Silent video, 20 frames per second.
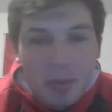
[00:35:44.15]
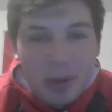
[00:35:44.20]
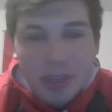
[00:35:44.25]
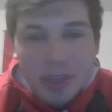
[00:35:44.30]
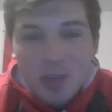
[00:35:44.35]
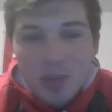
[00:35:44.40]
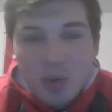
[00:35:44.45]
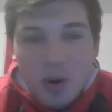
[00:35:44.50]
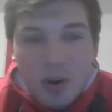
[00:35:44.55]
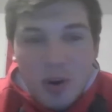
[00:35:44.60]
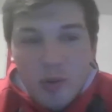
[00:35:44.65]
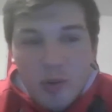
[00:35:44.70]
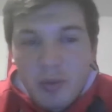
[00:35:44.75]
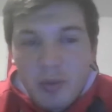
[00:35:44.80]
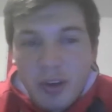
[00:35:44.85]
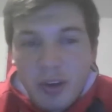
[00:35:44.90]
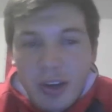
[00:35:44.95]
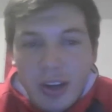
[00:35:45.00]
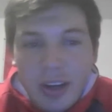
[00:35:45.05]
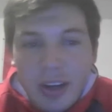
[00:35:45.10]
Big
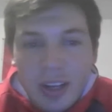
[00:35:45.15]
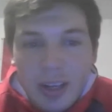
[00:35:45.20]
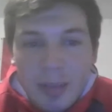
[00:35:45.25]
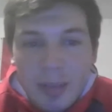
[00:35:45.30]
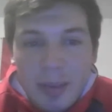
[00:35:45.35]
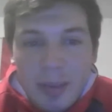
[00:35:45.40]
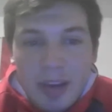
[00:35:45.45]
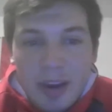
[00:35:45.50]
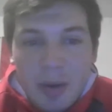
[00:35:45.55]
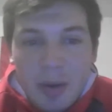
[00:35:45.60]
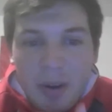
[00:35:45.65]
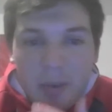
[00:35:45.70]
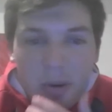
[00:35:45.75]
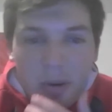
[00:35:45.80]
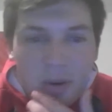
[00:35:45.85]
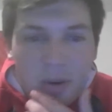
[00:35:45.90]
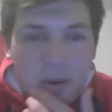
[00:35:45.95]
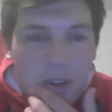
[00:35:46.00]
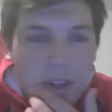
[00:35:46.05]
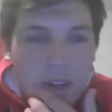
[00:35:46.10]
12 committee or
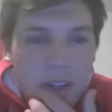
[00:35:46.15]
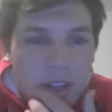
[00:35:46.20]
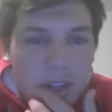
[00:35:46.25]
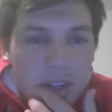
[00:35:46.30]
whatever,